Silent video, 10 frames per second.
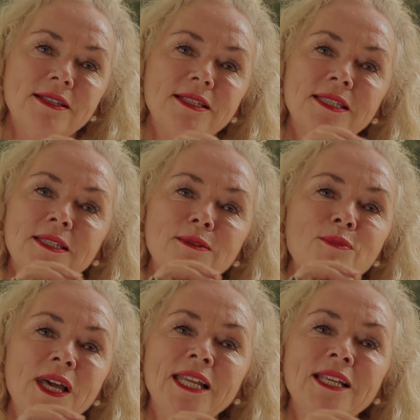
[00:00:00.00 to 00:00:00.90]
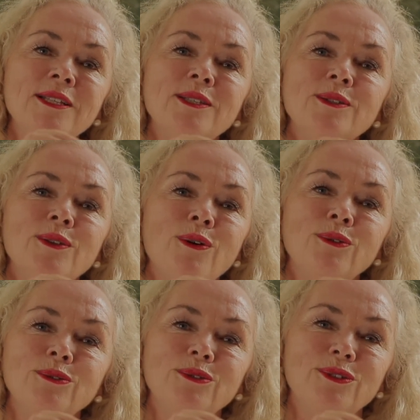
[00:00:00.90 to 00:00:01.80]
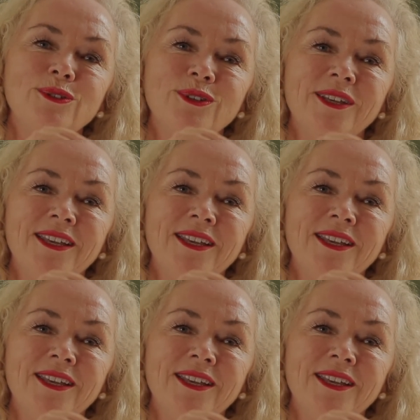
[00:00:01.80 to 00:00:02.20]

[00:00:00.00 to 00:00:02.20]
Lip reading: smelling salts